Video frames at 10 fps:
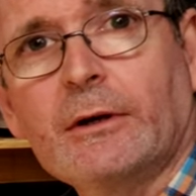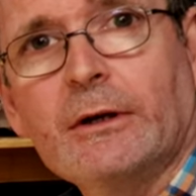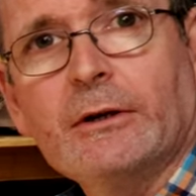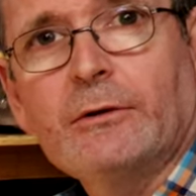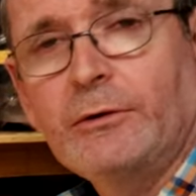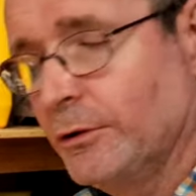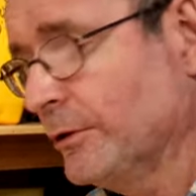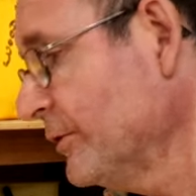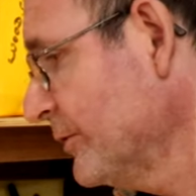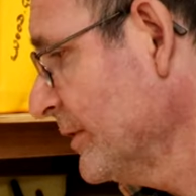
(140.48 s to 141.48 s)
Here you
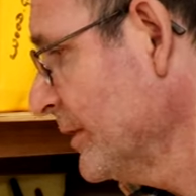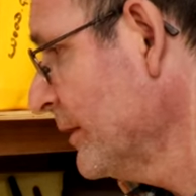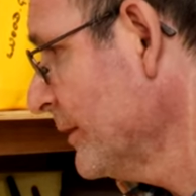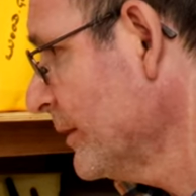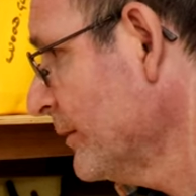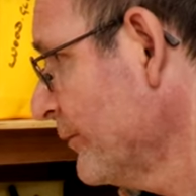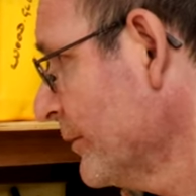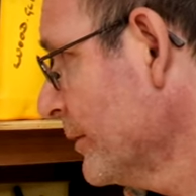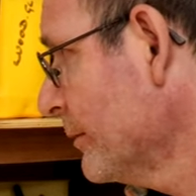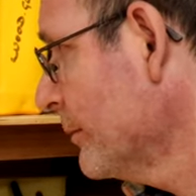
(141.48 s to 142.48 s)
can see that it's
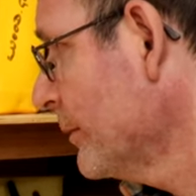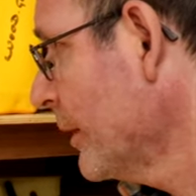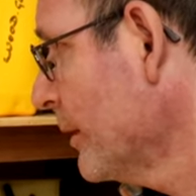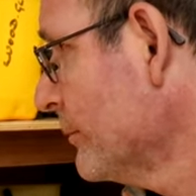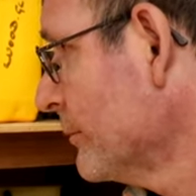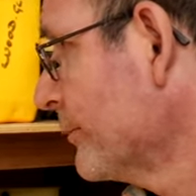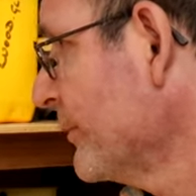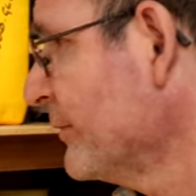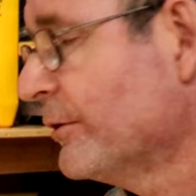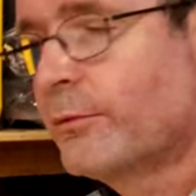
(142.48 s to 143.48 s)

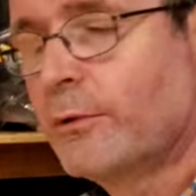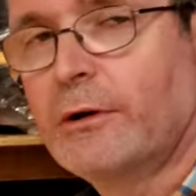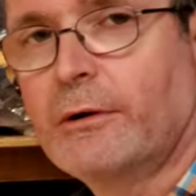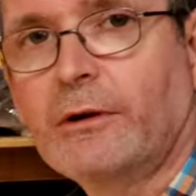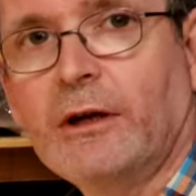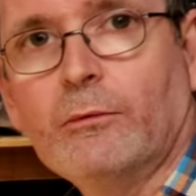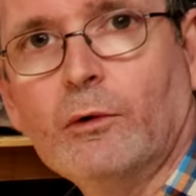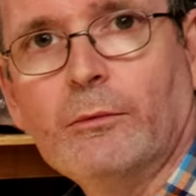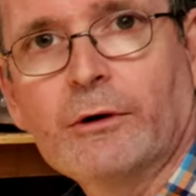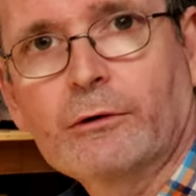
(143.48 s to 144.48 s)
this is where I keep
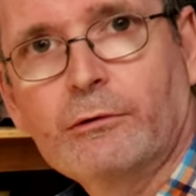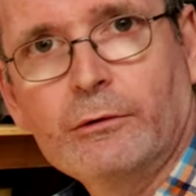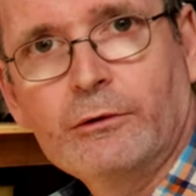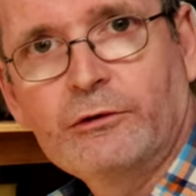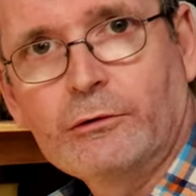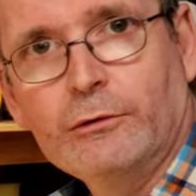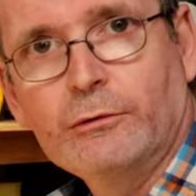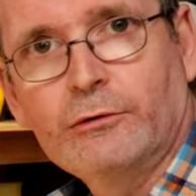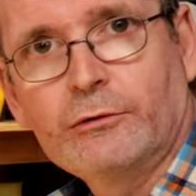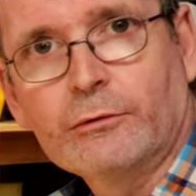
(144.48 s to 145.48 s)
all my
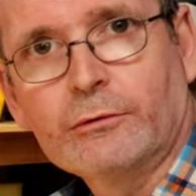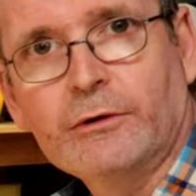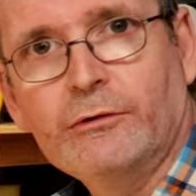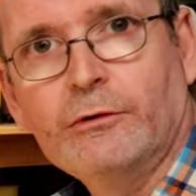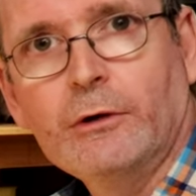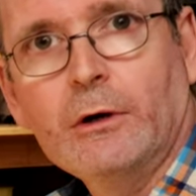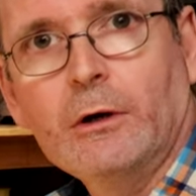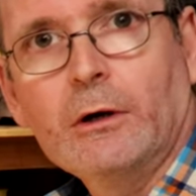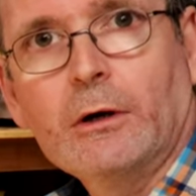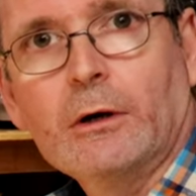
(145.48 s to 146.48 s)
screw storage.
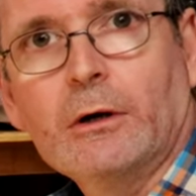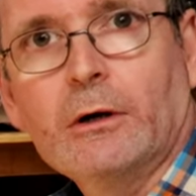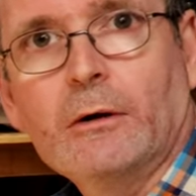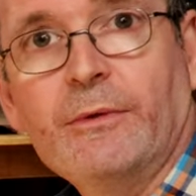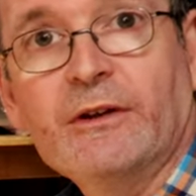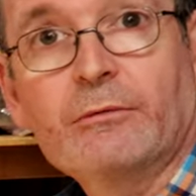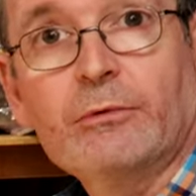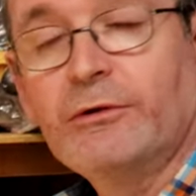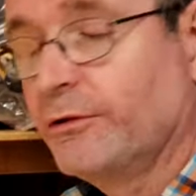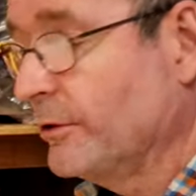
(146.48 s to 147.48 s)
This
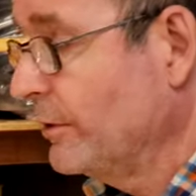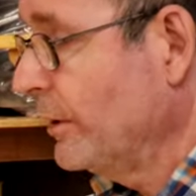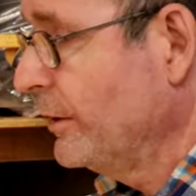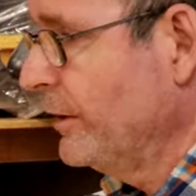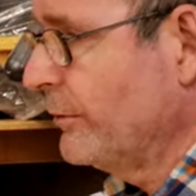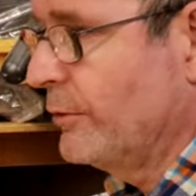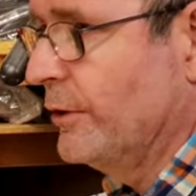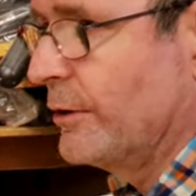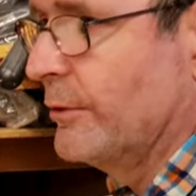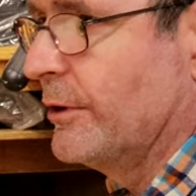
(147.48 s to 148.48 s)
was
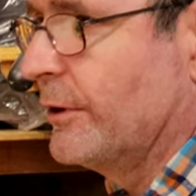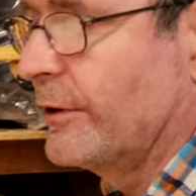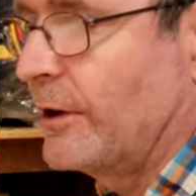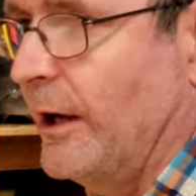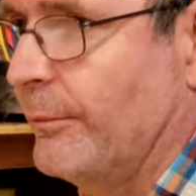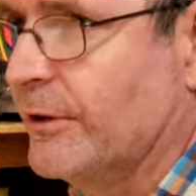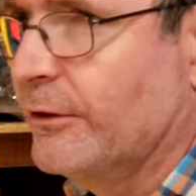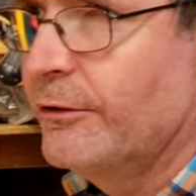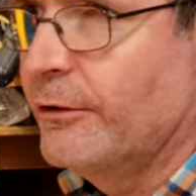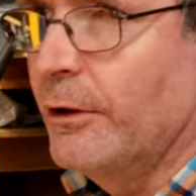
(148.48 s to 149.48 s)
another one of the
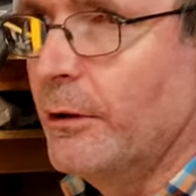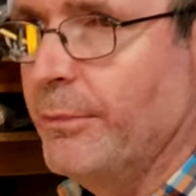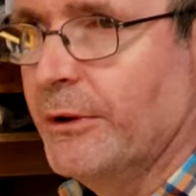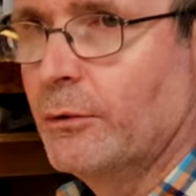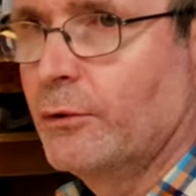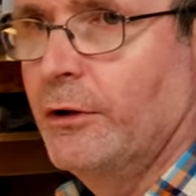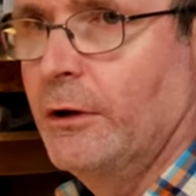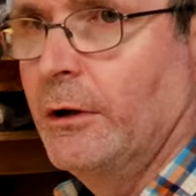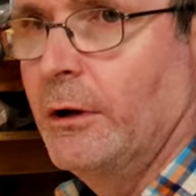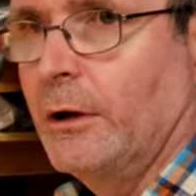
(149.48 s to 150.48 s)
cabinets that I built.
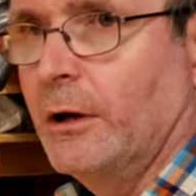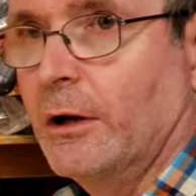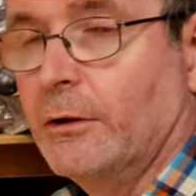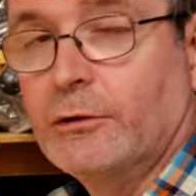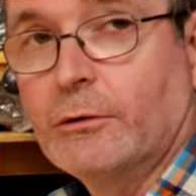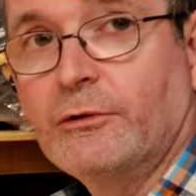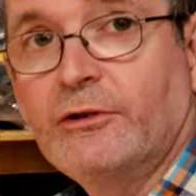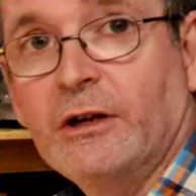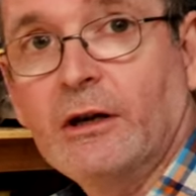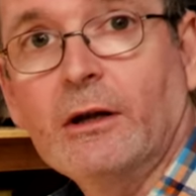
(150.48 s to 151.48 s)
And you can
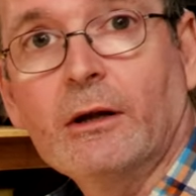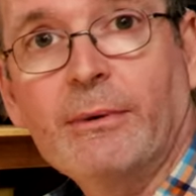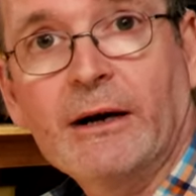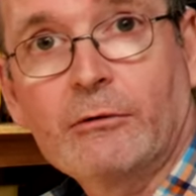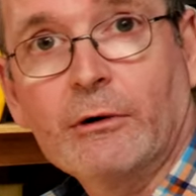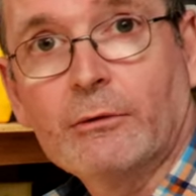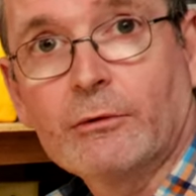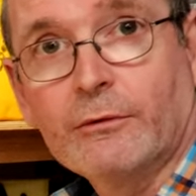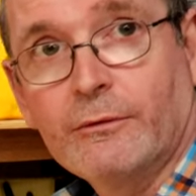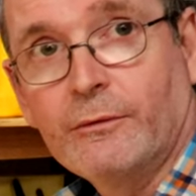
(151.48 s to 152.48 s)
see it in the
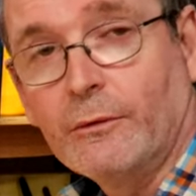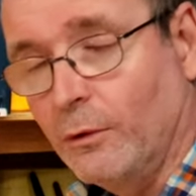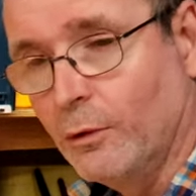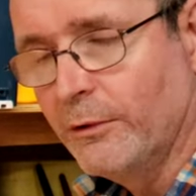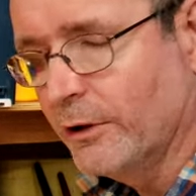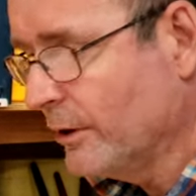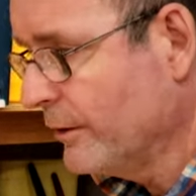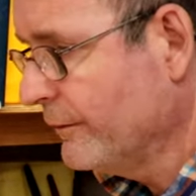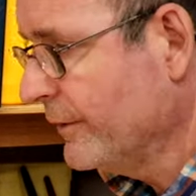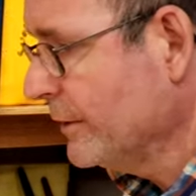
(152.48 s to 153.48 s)
background of all my
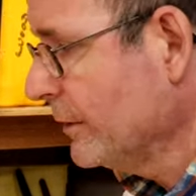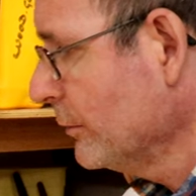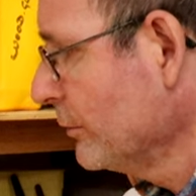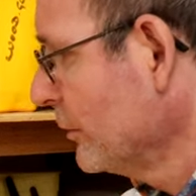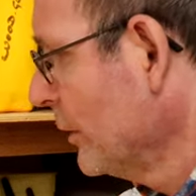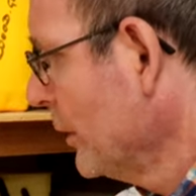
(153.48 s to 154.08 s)
other videos.